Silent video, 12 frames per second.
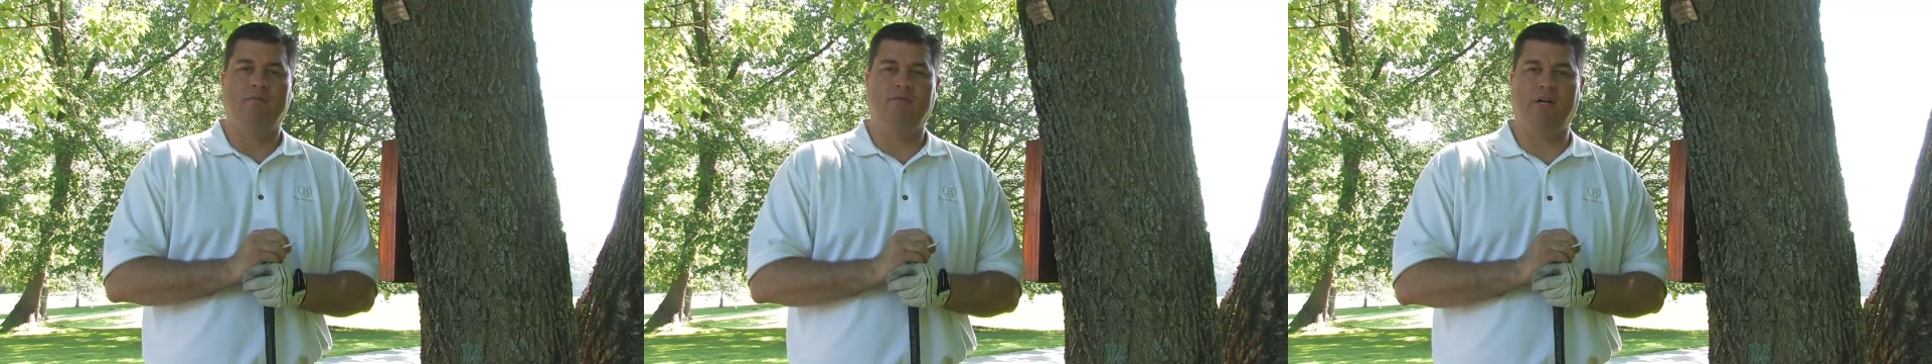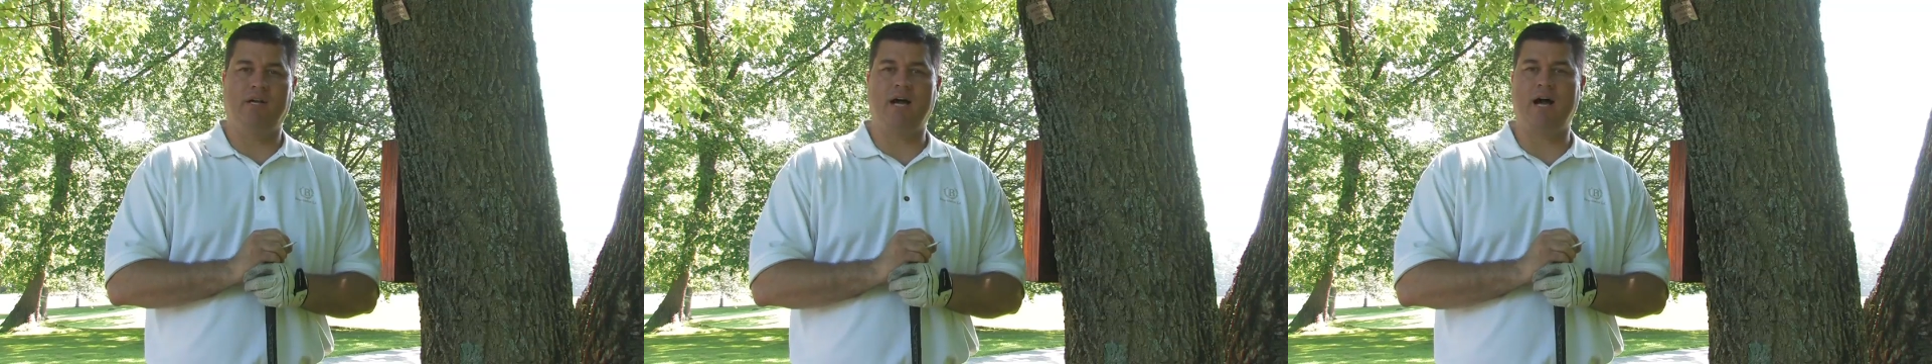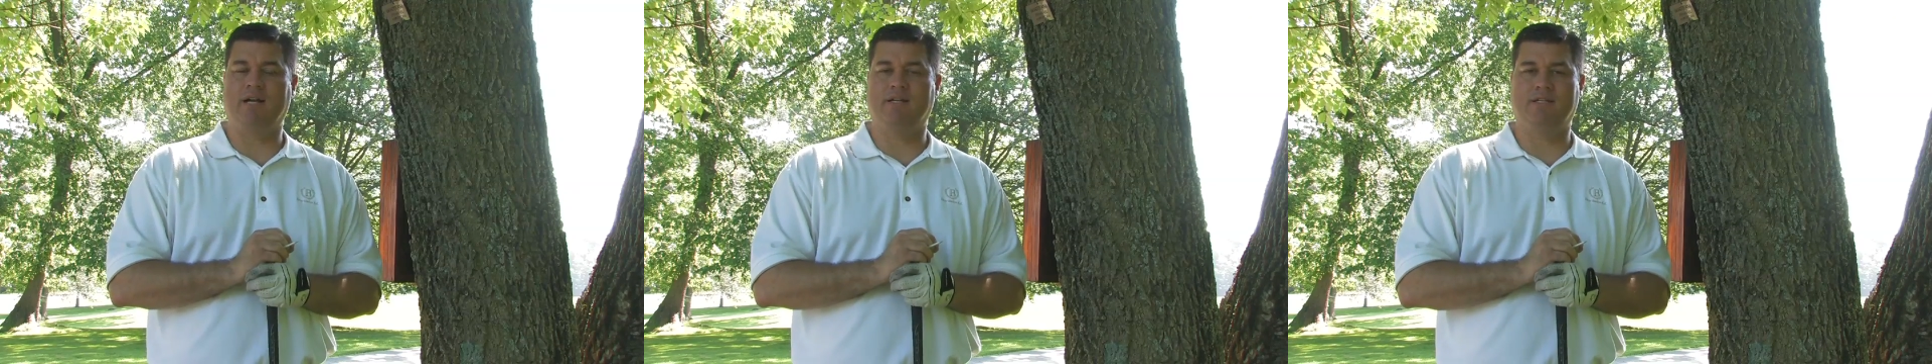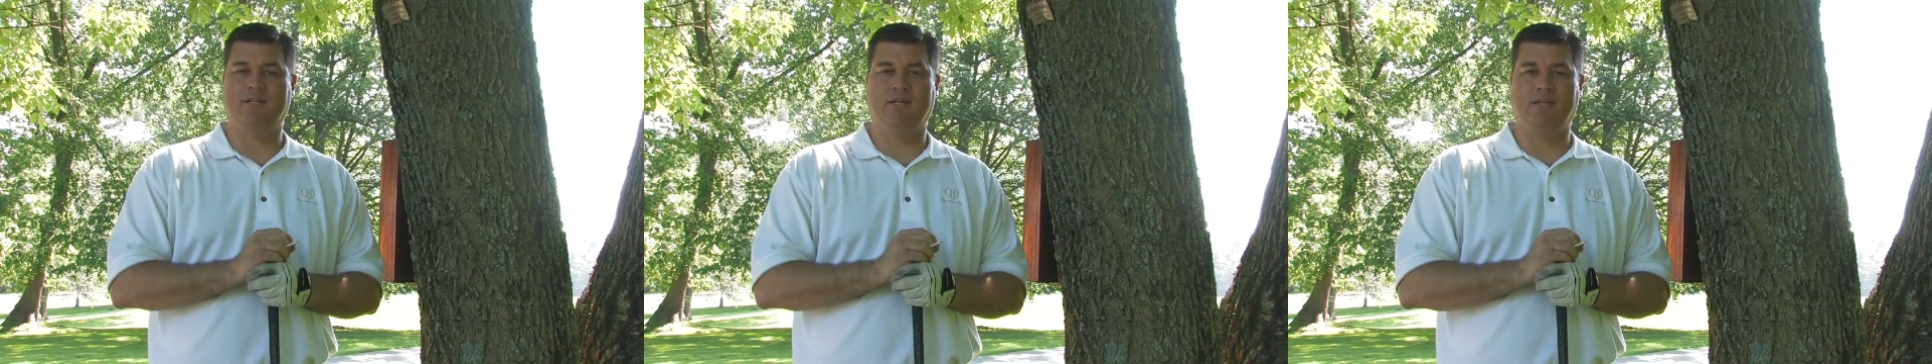very
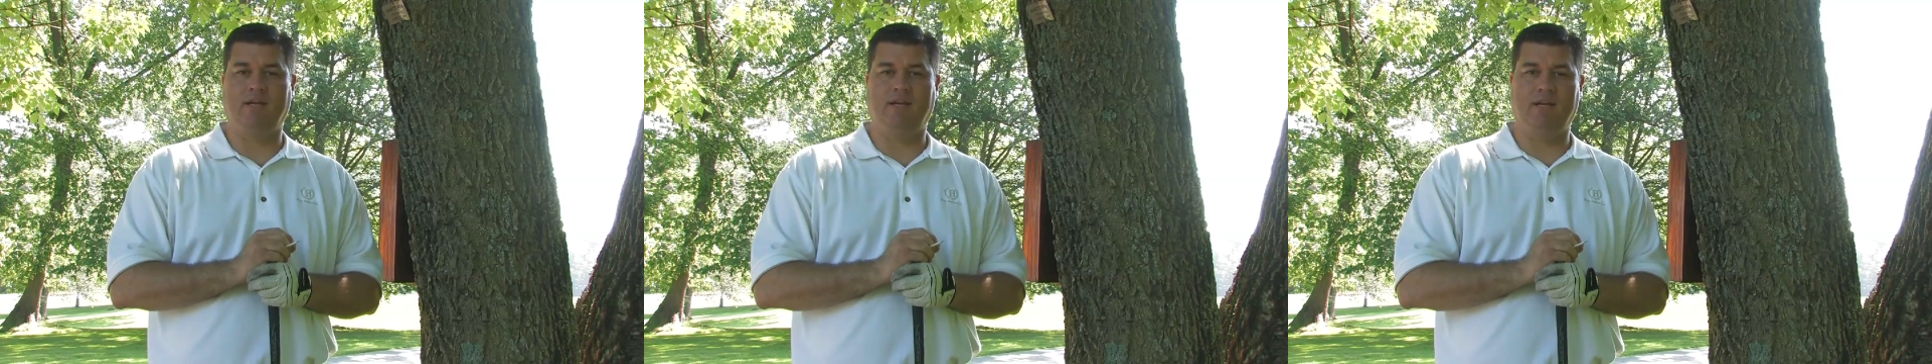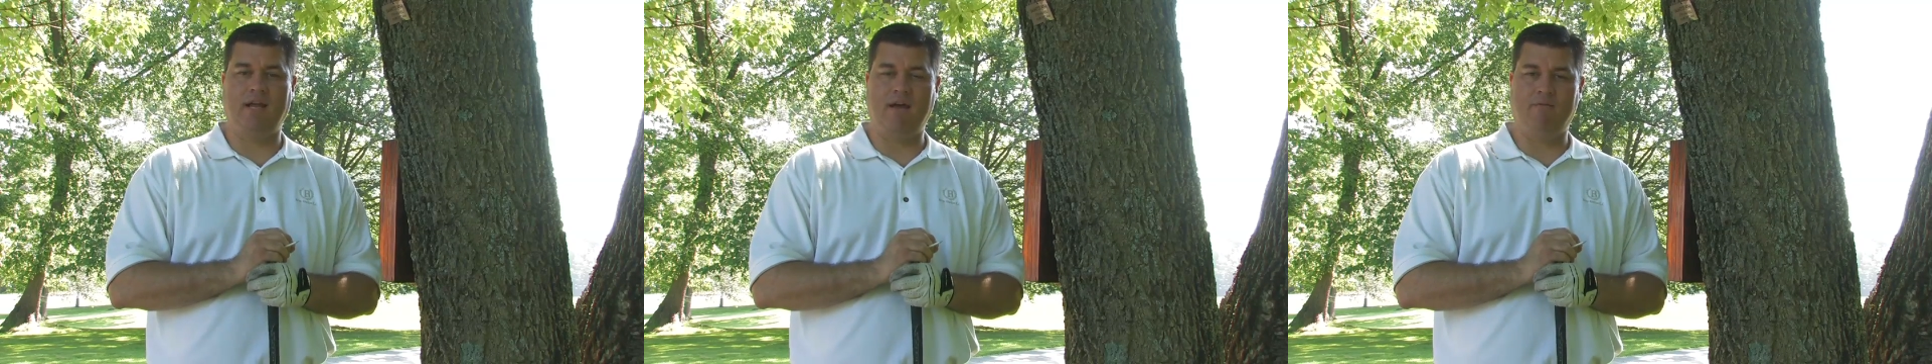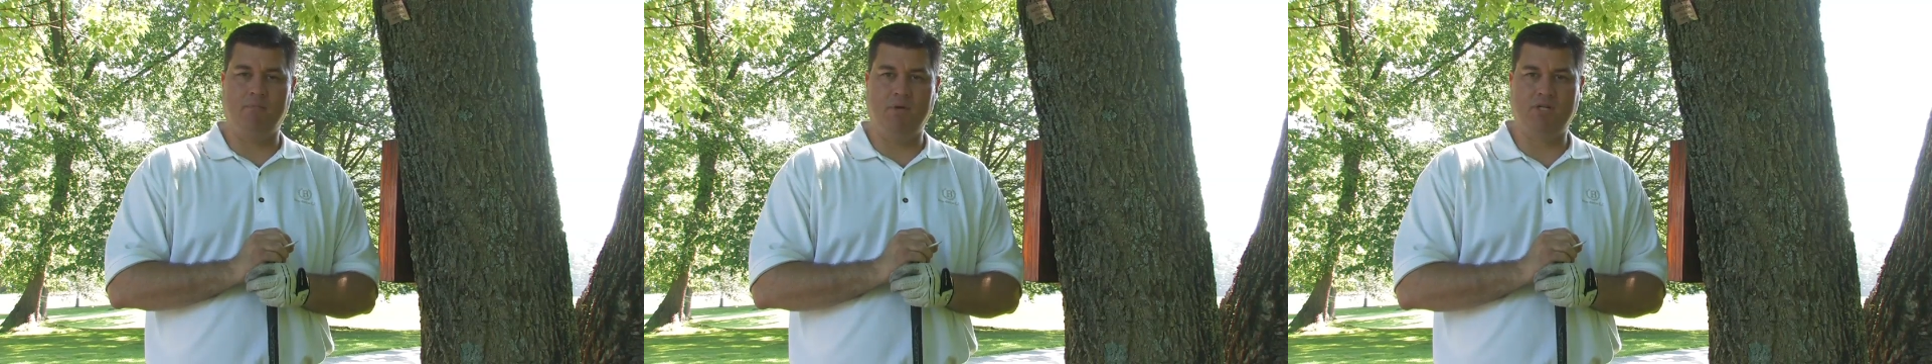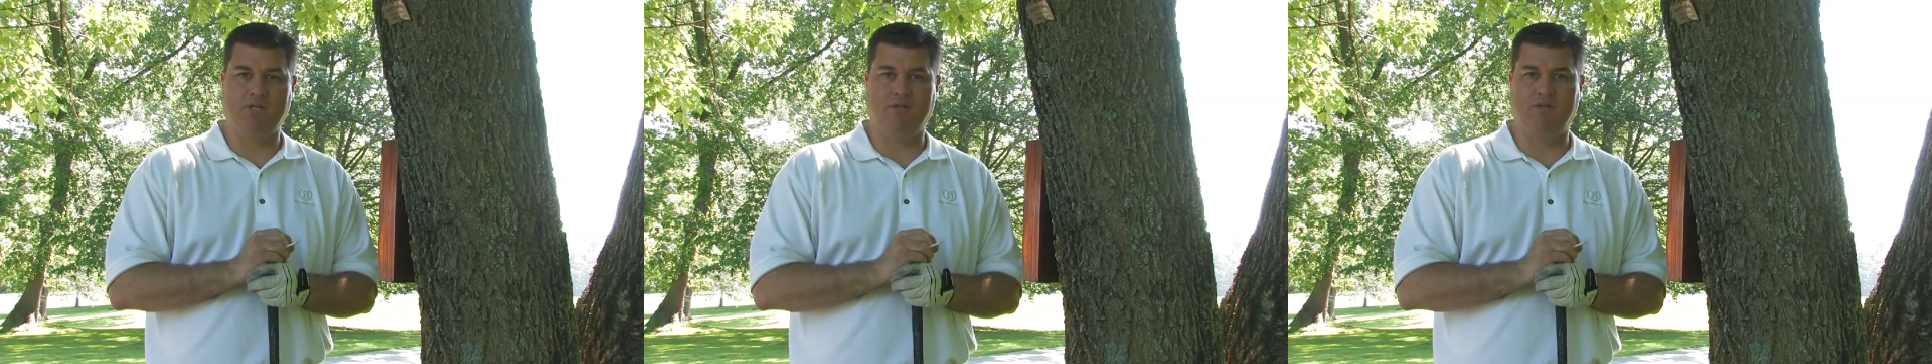cognizant and have a
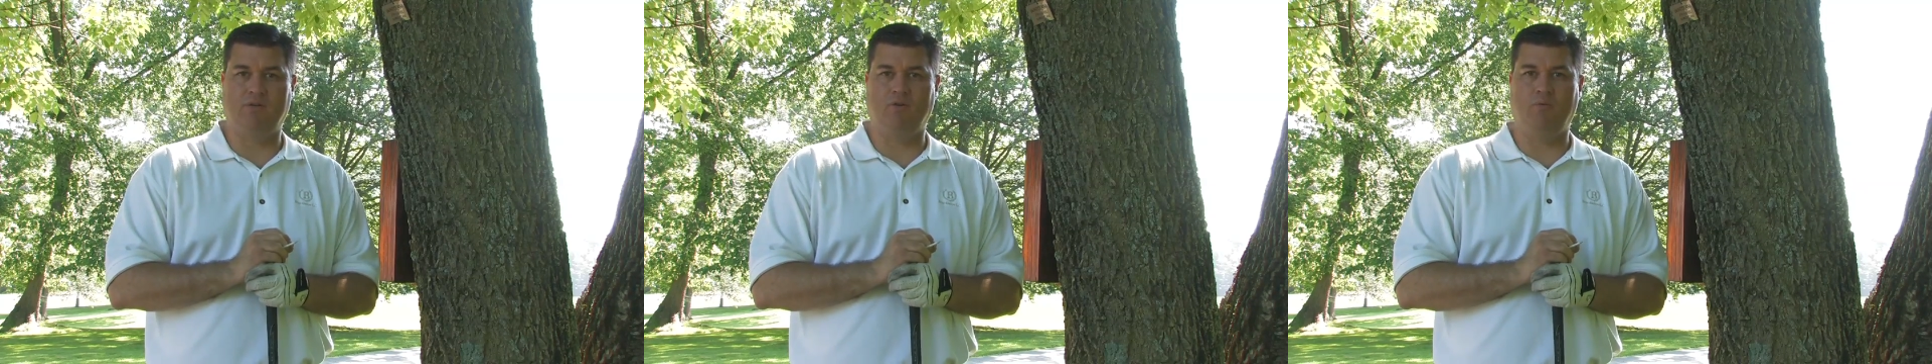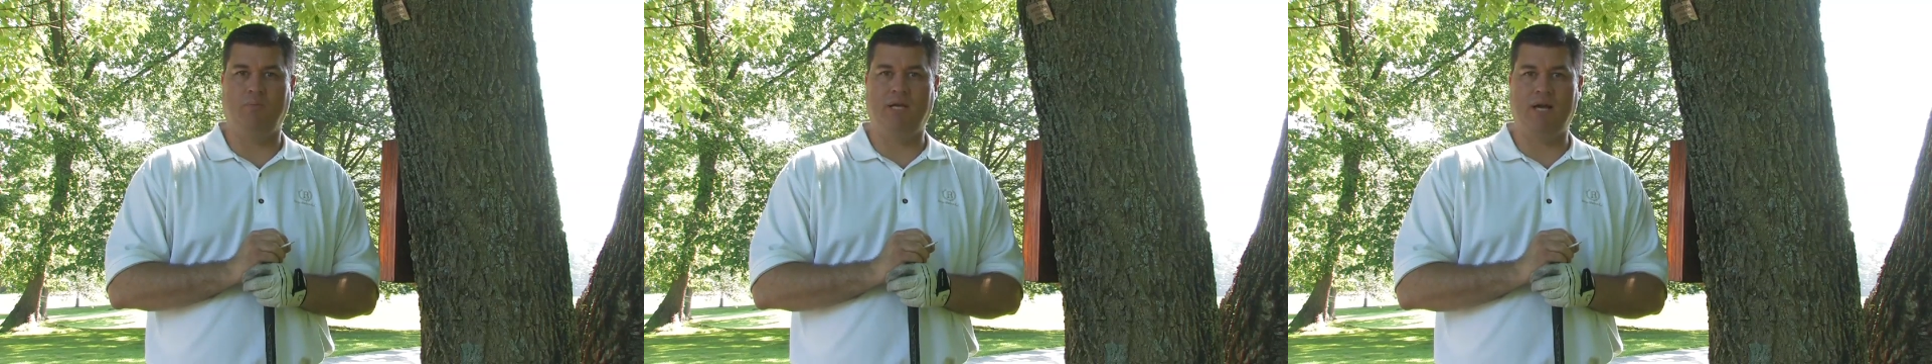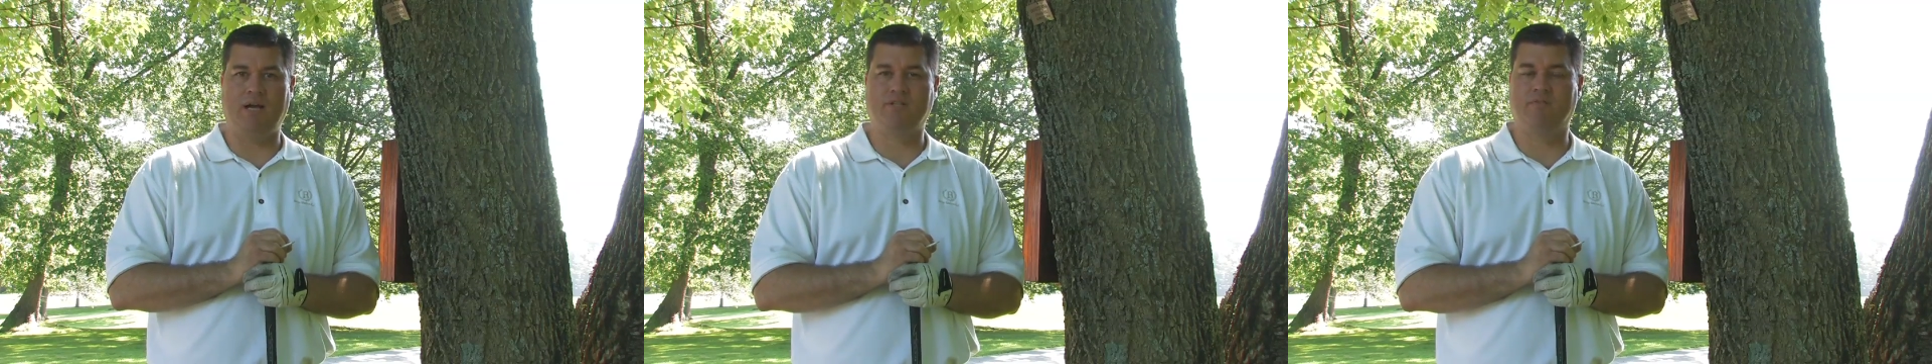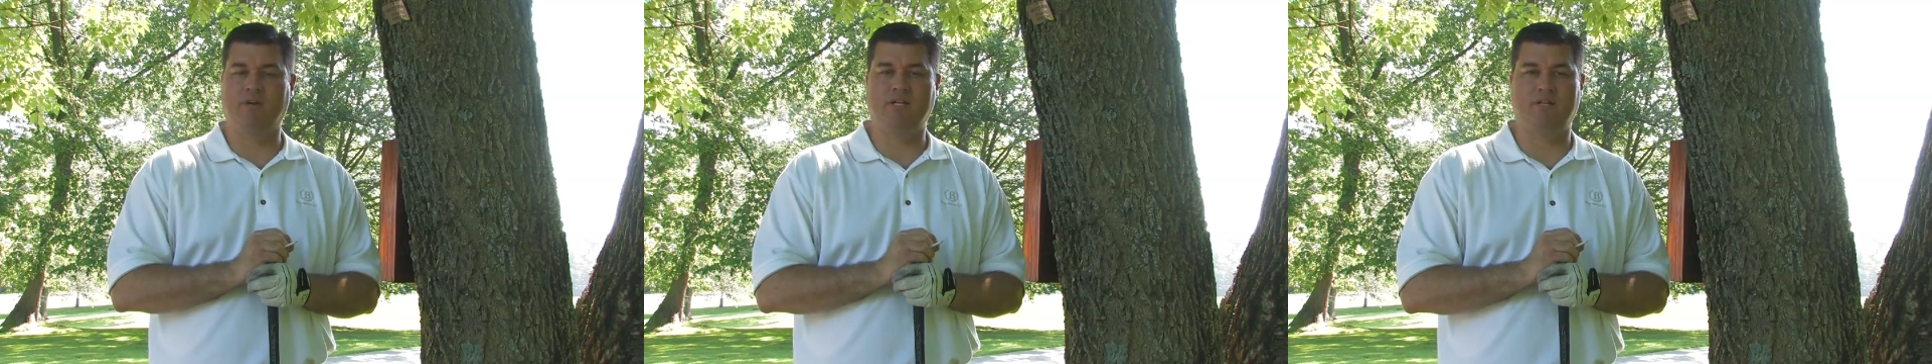mission to be
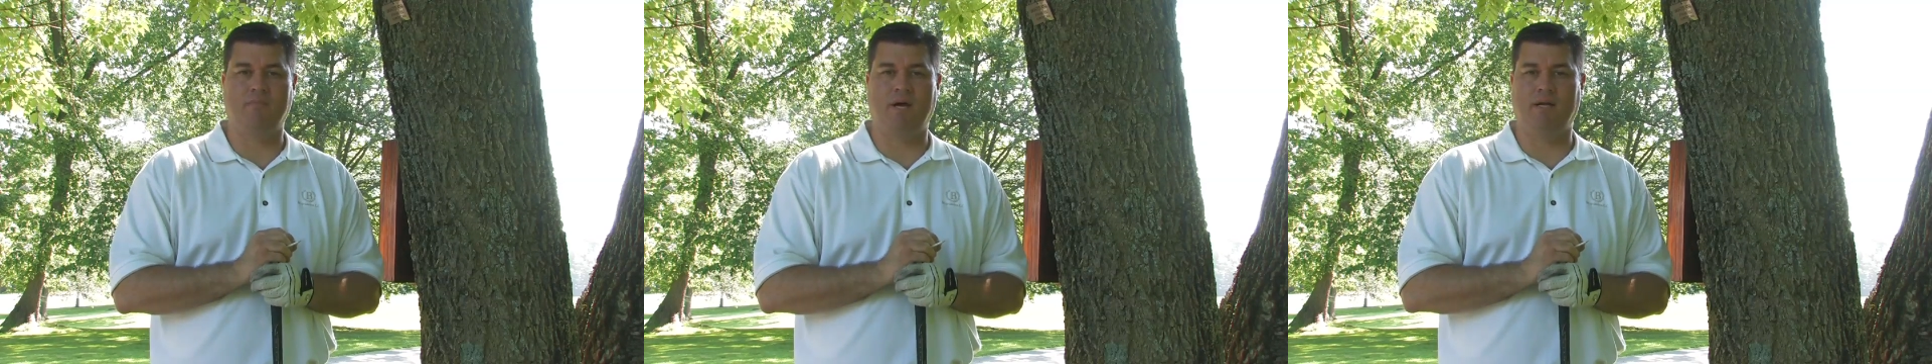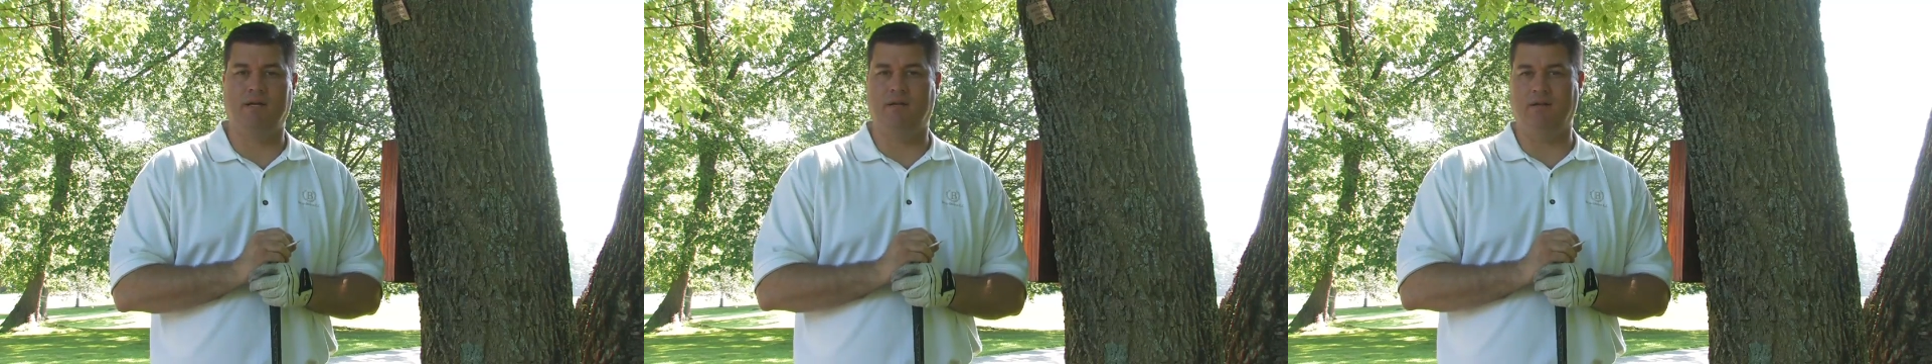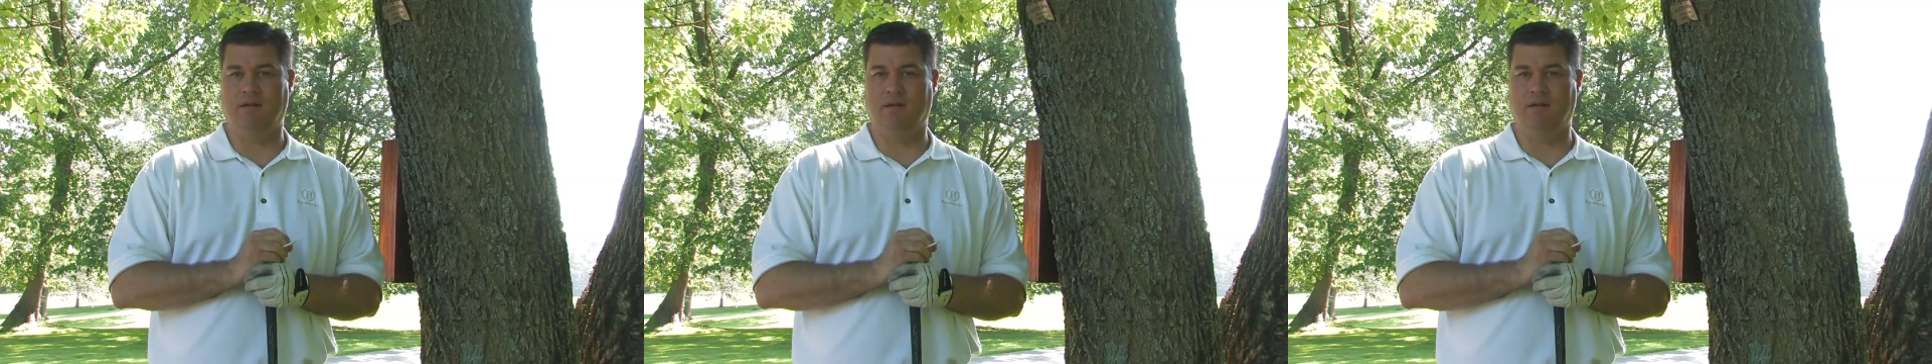conservation minded.